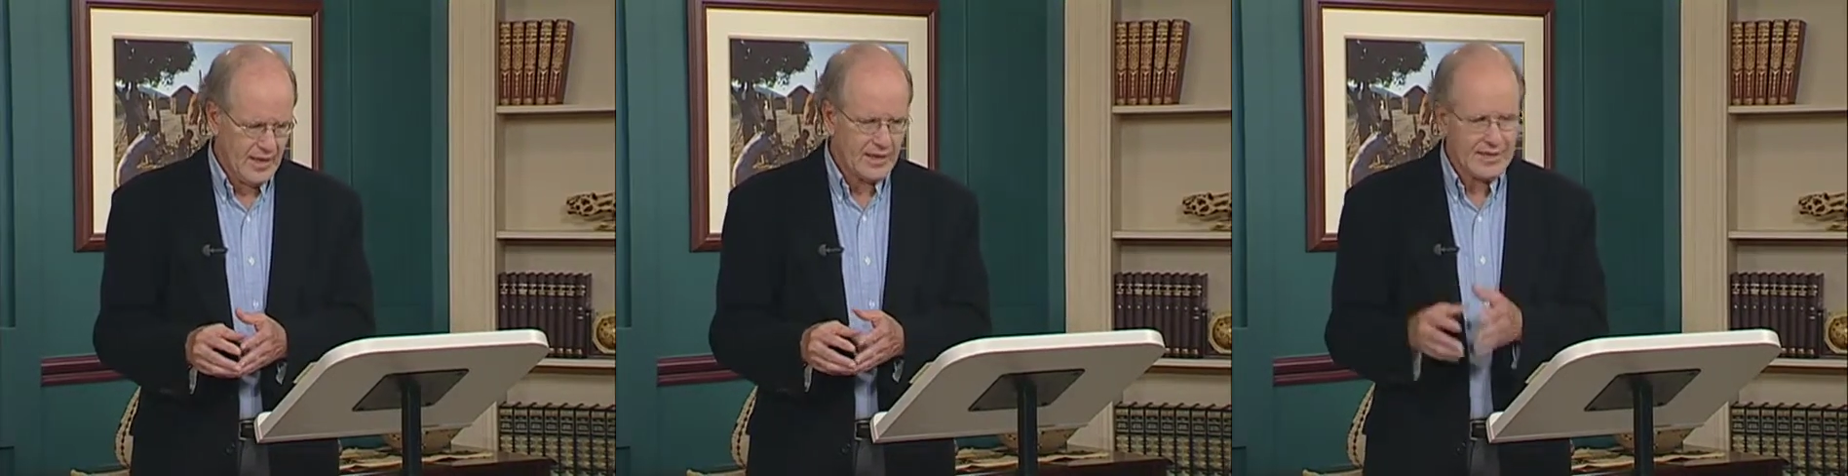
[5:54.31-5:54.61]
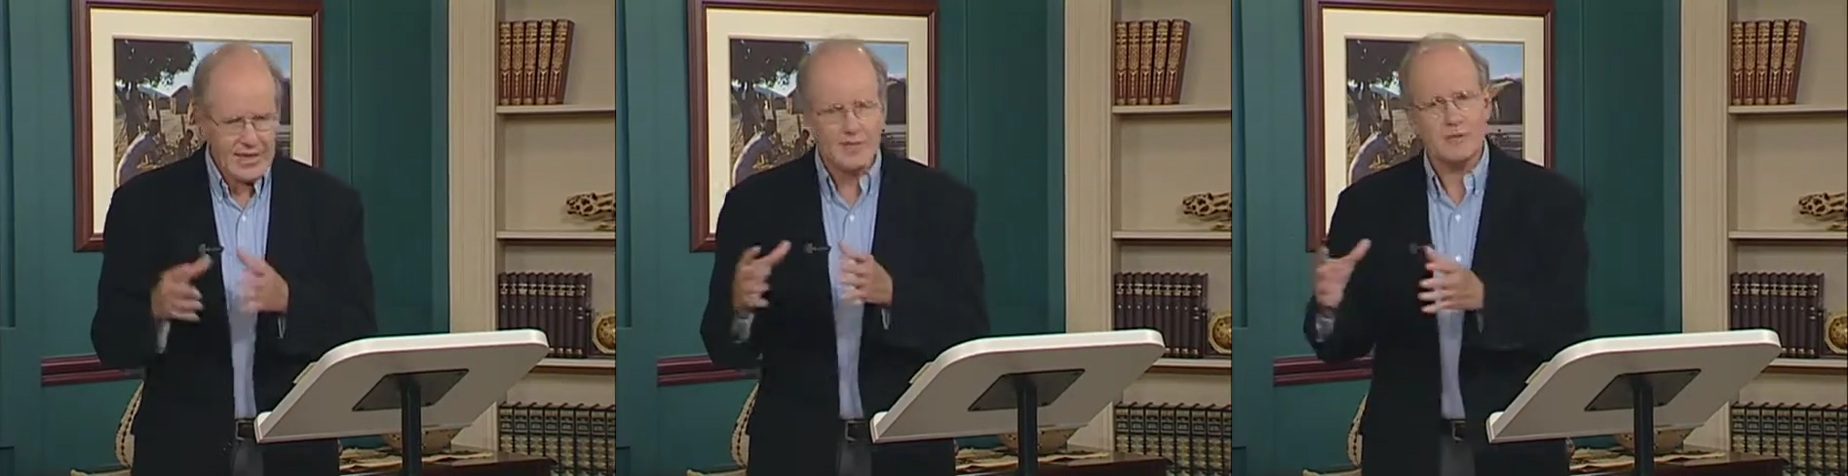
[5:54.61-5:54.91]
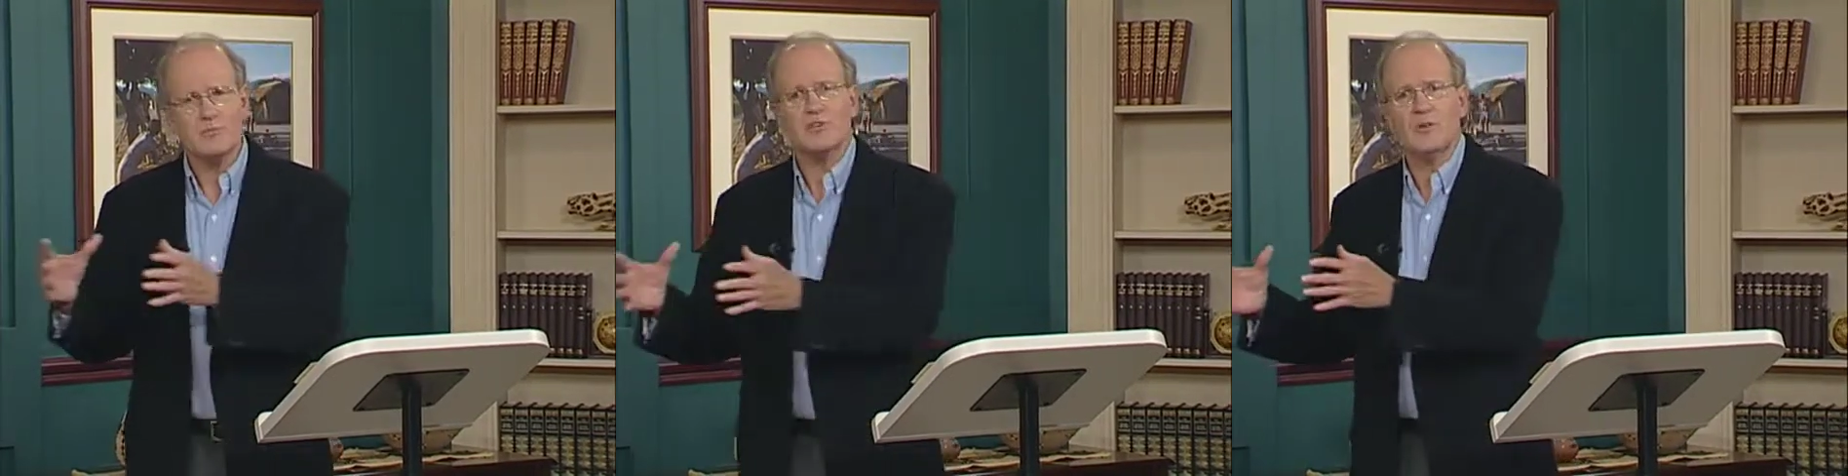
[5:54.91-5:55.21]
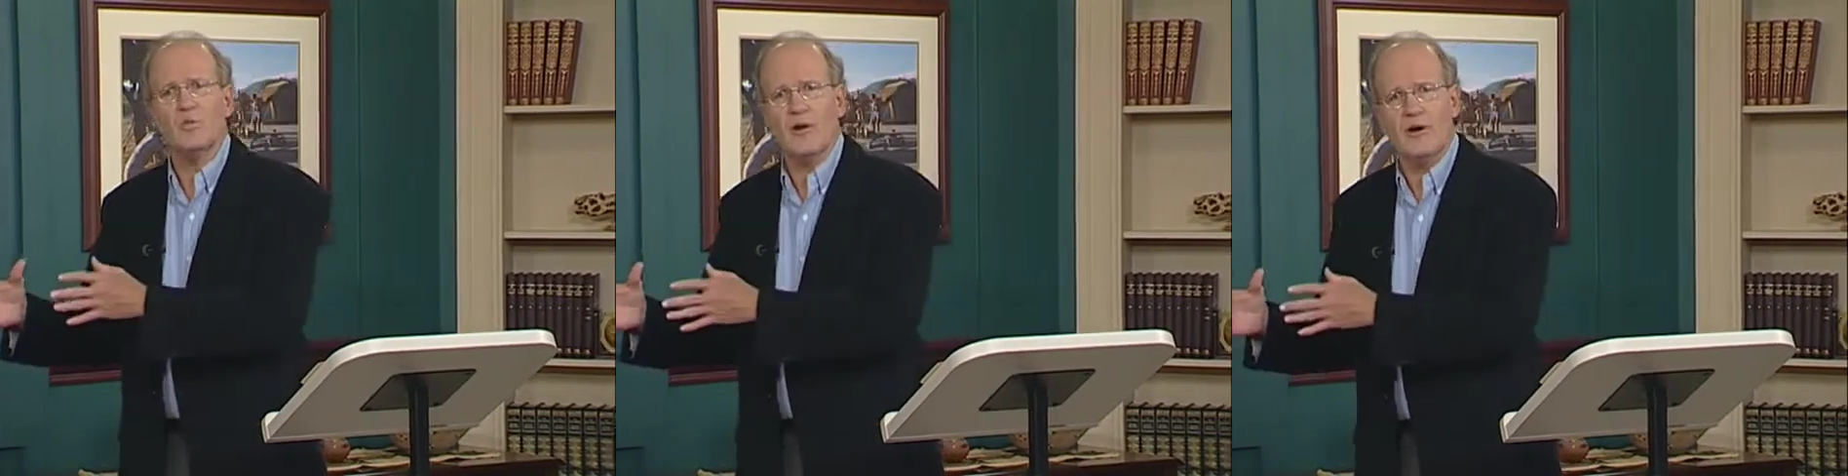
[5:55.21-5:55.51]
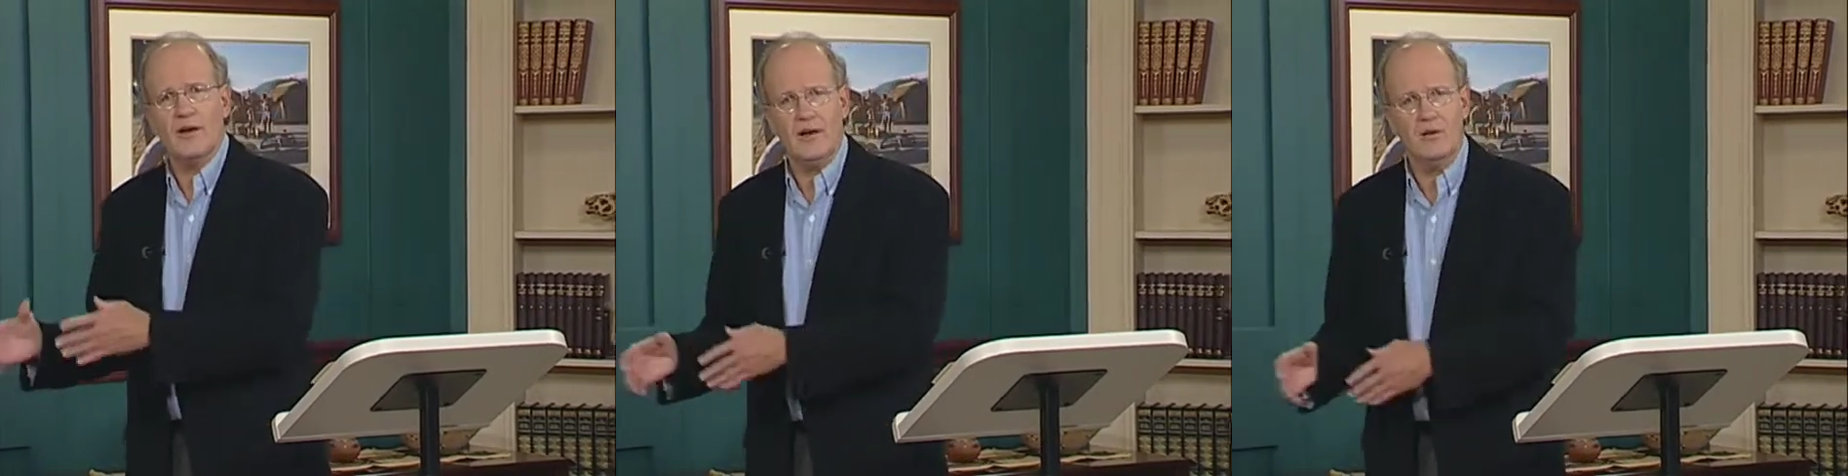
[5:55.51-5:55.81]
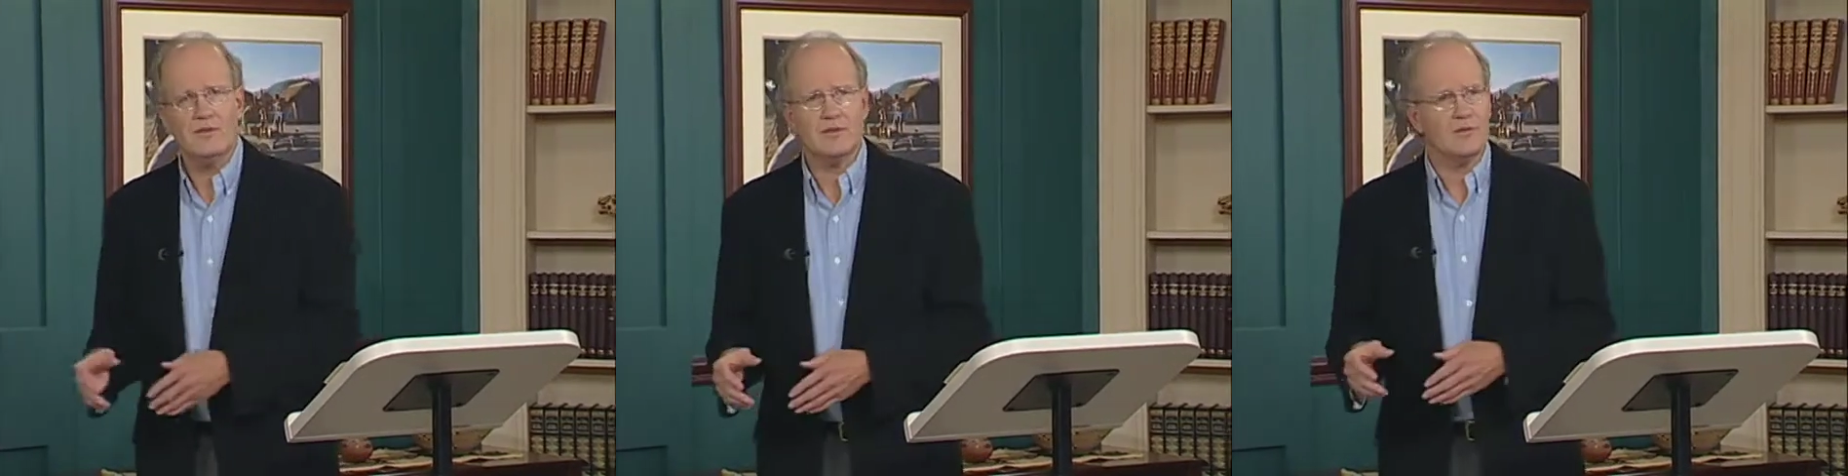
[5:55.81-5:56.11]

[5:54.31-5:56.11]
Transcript: take them somewhere else,